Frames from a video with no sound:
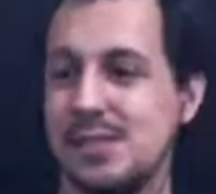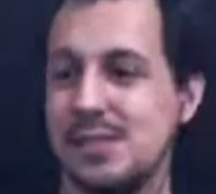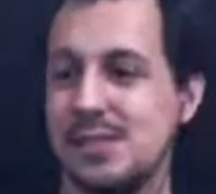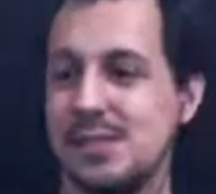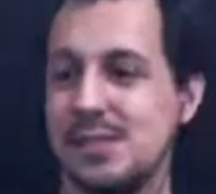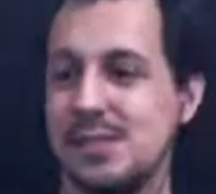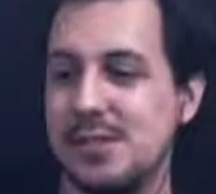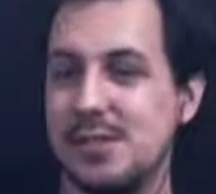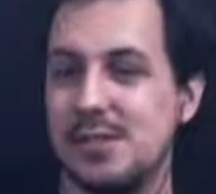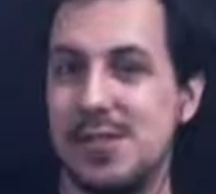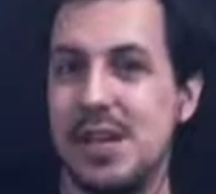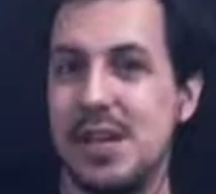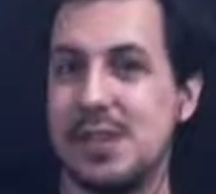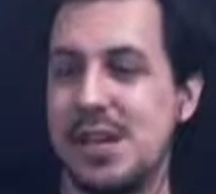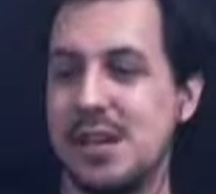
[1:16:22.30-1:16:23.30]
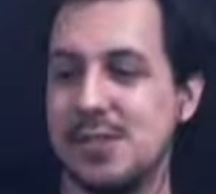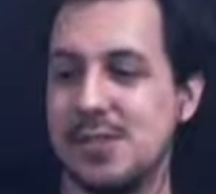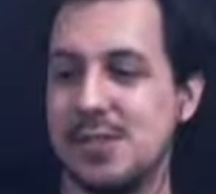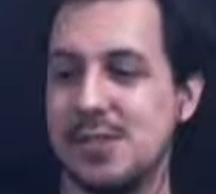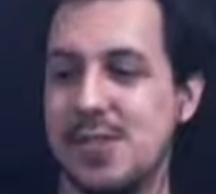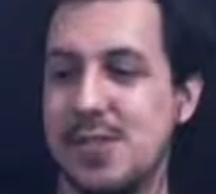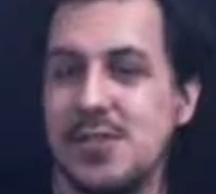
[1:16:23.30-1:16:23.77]
So yeah, that
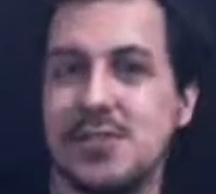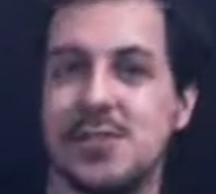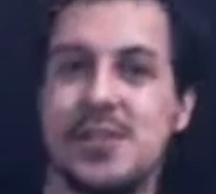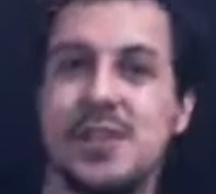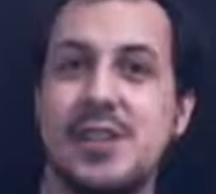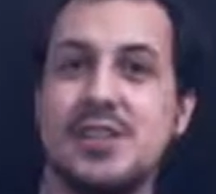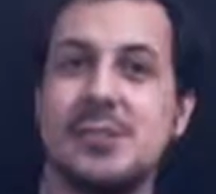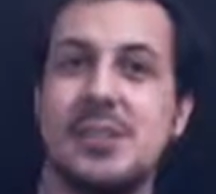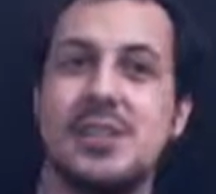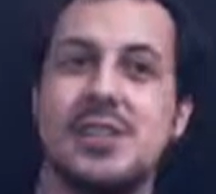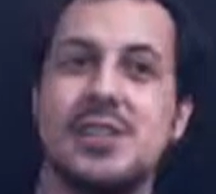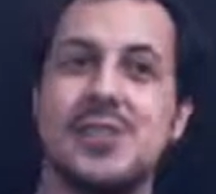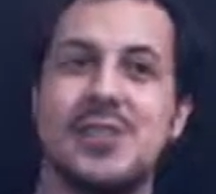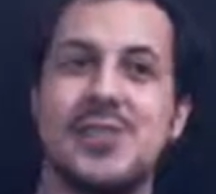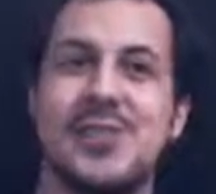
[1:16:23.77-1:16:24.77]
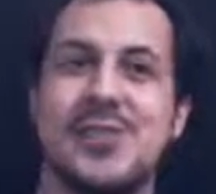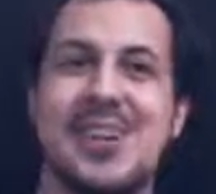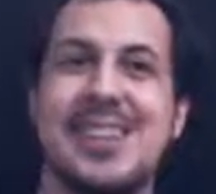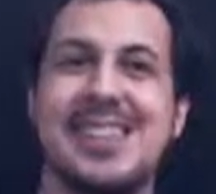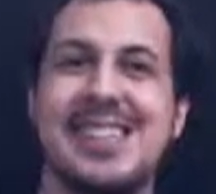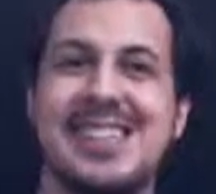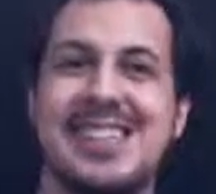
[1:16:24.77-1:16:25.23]
was Doctor Strange. What do you
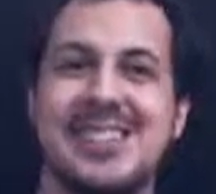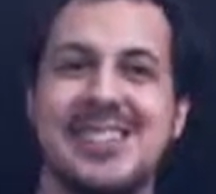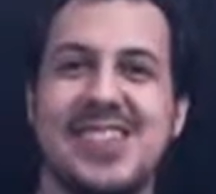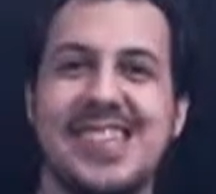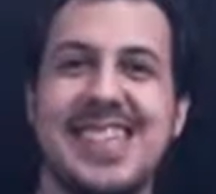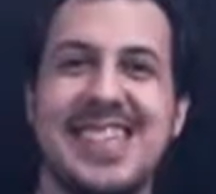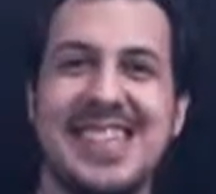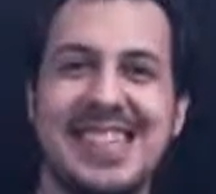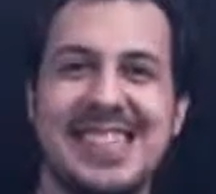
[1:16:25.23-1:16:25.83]
rank, Nerdy?